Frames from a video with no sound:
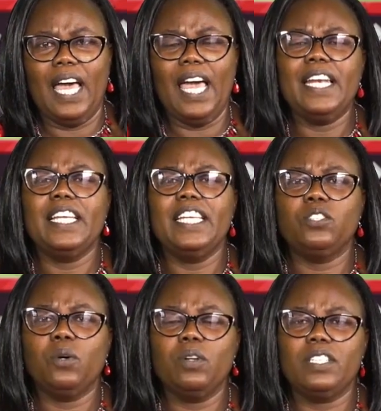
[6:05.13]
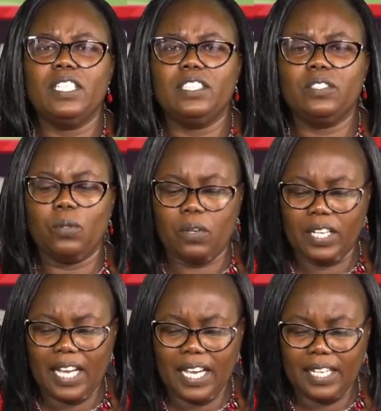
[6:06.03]
And he told this
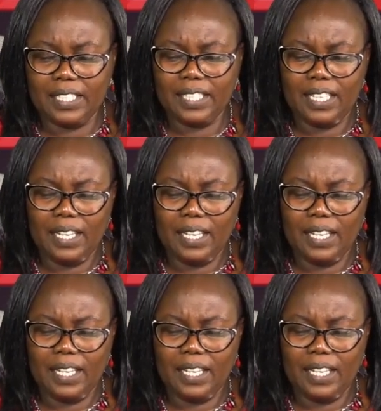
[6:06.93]
story, and